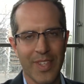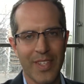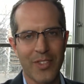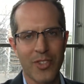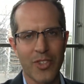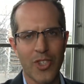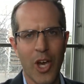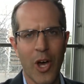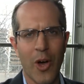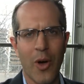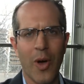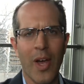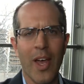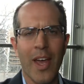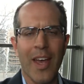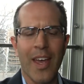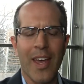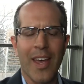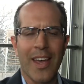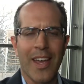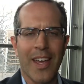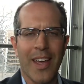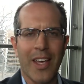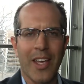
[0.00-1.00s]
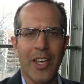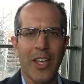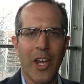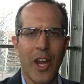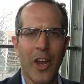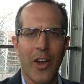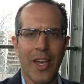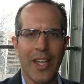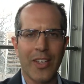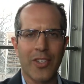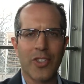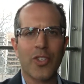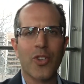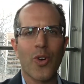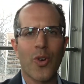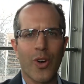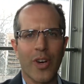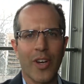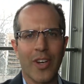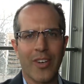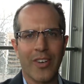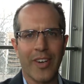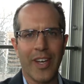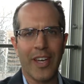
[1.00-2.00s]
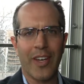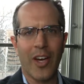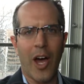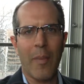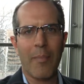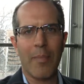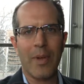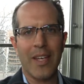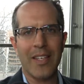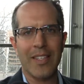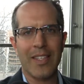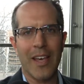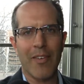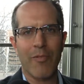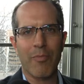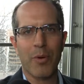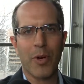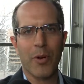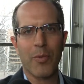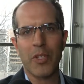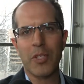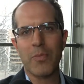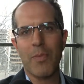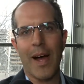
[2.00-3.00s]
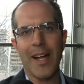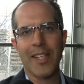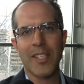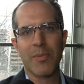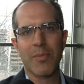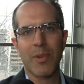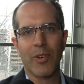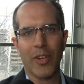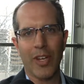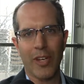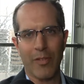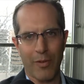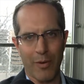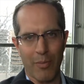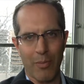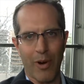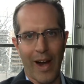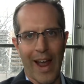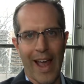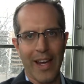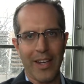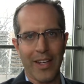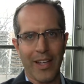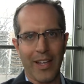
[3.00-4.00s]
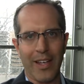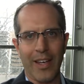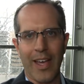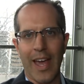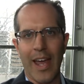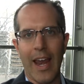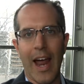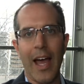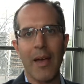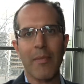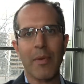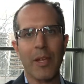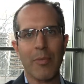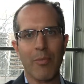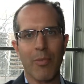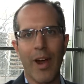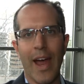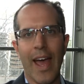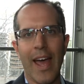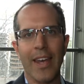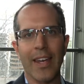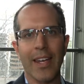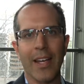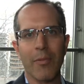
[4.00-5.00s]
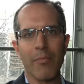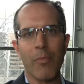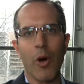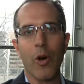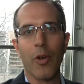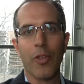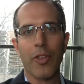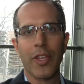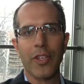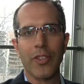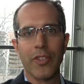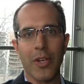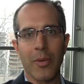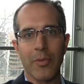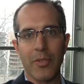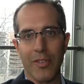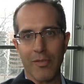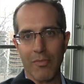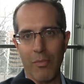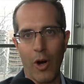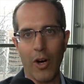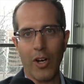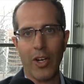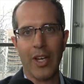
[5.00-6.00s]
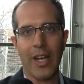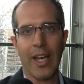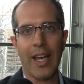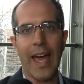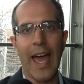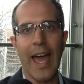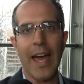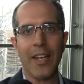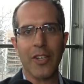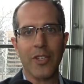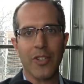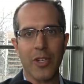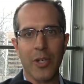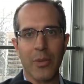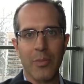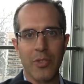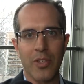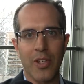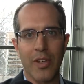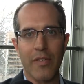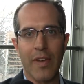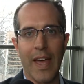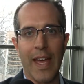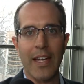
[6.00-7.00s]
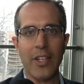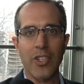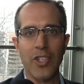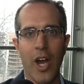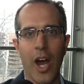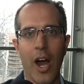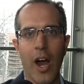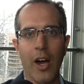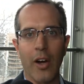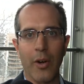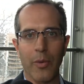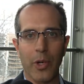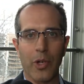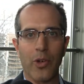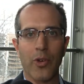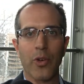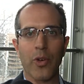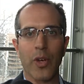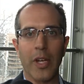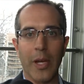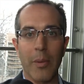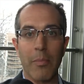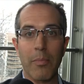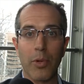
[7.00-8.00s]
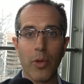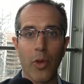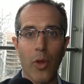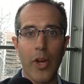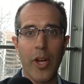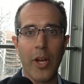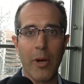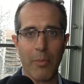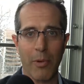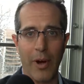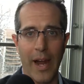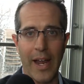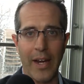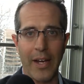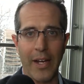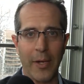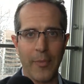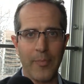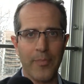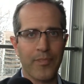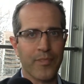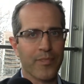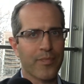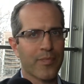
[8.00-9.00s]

So, historically, companies have put responsibility for branding, and I mean branding both in terms of marketing and in terms of HR and recruiting employer branding,